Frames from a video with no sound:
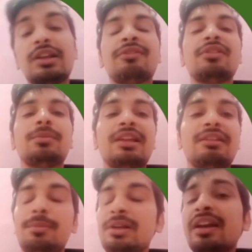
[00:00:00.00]

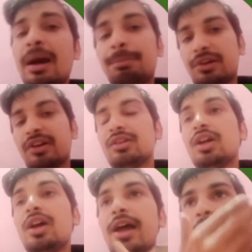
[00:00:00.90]
There will be an uptrend.
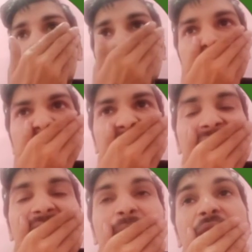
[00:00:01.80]
And next we
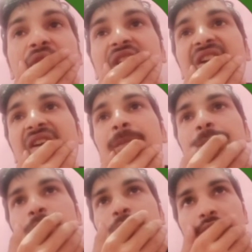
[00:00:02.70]
studied about the
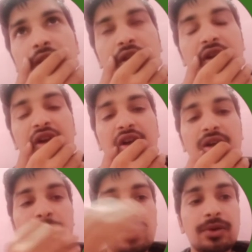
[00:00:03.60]

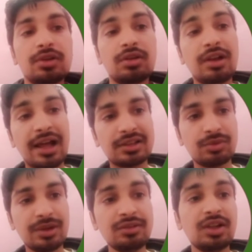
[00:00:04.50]

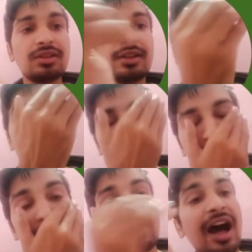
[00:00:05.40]
last one, that is
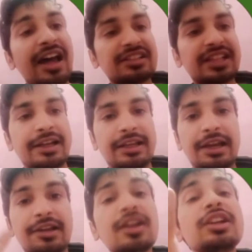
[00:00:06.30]
the RSI
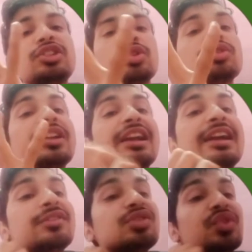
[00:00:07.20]
indicator. It shows the
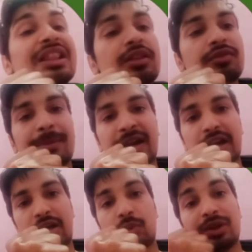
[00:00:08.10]
relative strength of the
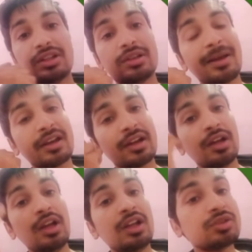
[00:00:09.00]
market, whether the market
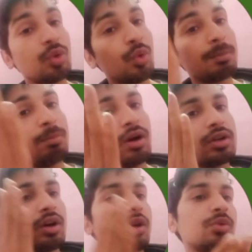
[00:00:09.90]
is
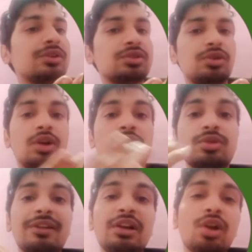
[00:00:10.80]
overbought or oversold.
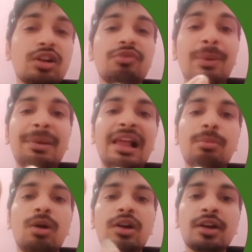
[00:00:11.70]
So when a lot of people
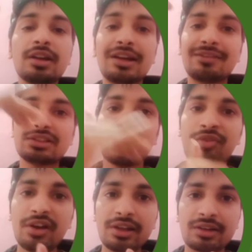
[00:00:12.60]
have bought it, it will start
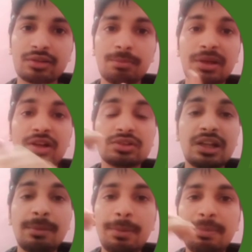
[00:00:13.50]
falling, because
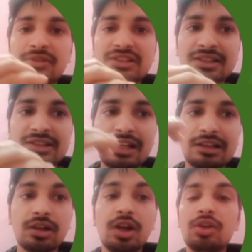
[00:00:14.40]
then people will start
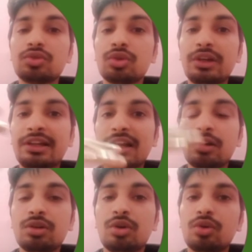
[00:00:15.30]
selling. So it
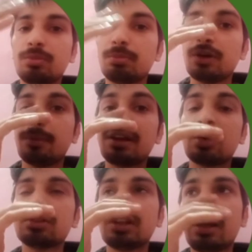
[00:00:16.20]
cannot go
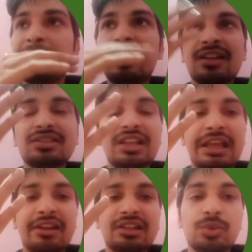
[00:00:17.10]
because the demand has
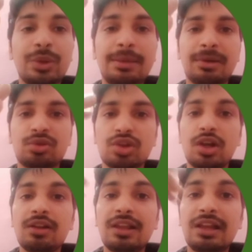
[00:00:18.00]
increased very much,
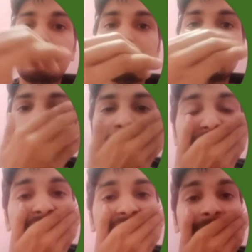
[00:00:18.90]
then it will start
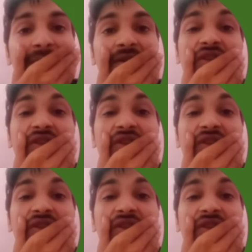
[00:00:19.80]
falling.